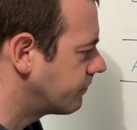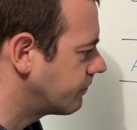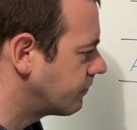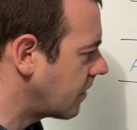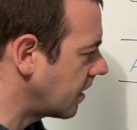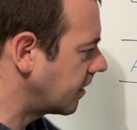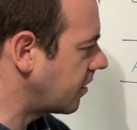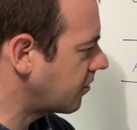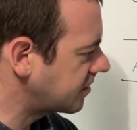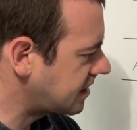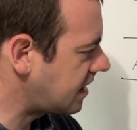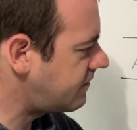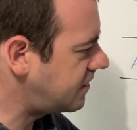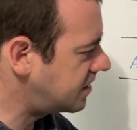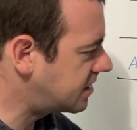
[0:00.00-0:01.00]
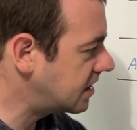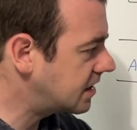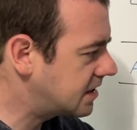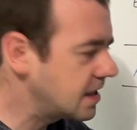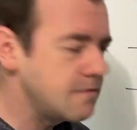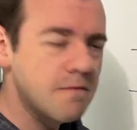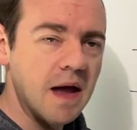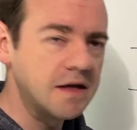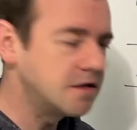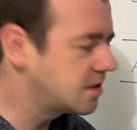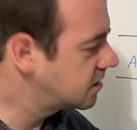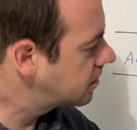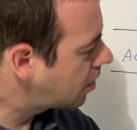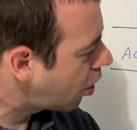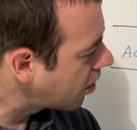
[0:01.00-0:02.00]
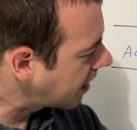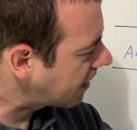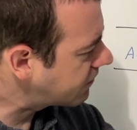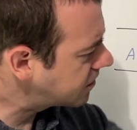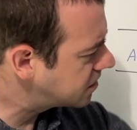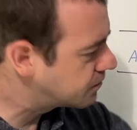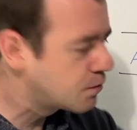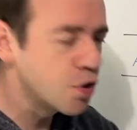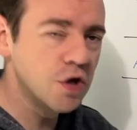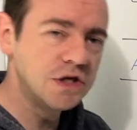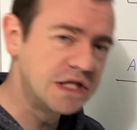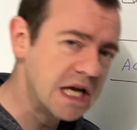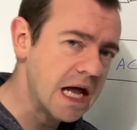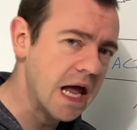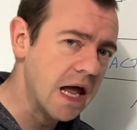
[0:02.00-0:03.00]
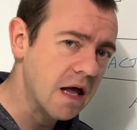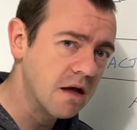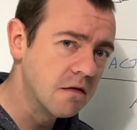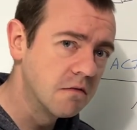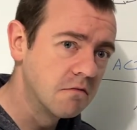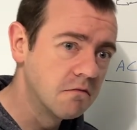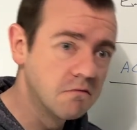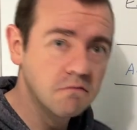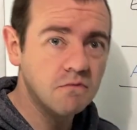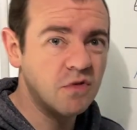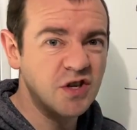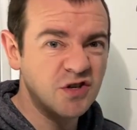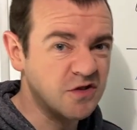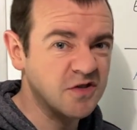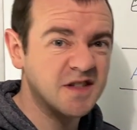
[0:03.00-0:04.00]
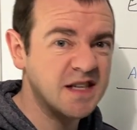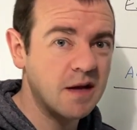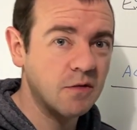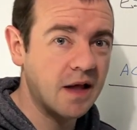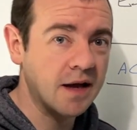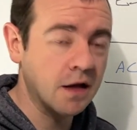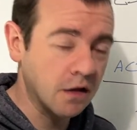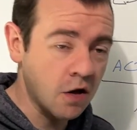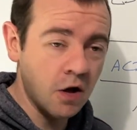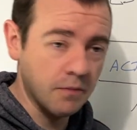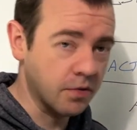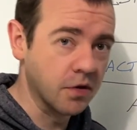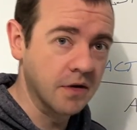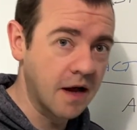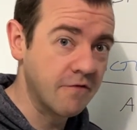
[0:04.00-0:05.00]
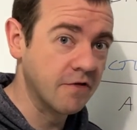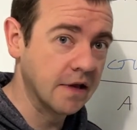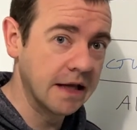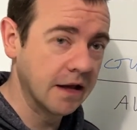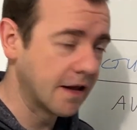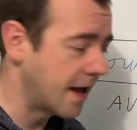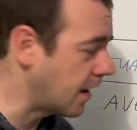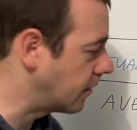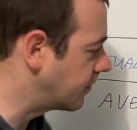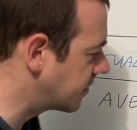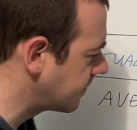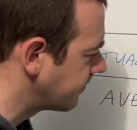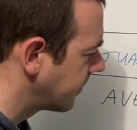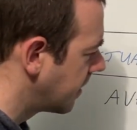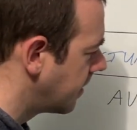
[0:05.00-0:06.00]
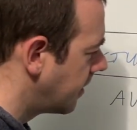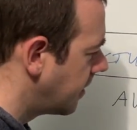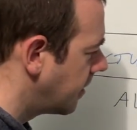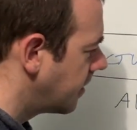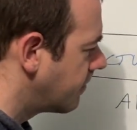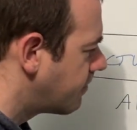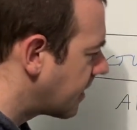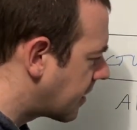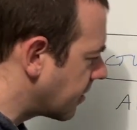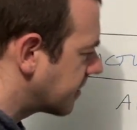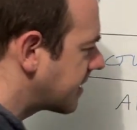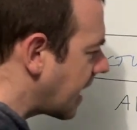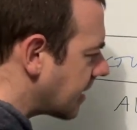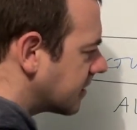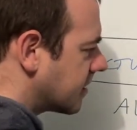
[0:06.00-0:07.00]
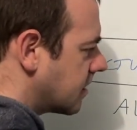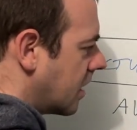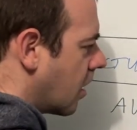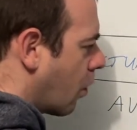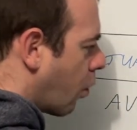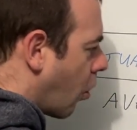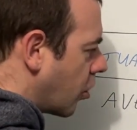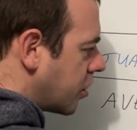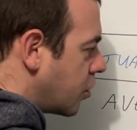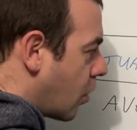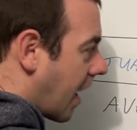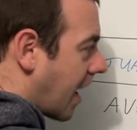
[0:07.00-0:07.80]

well, you're saving 16 pence on average per day, which doesn't sound like a lot, but every little helps, because that's what you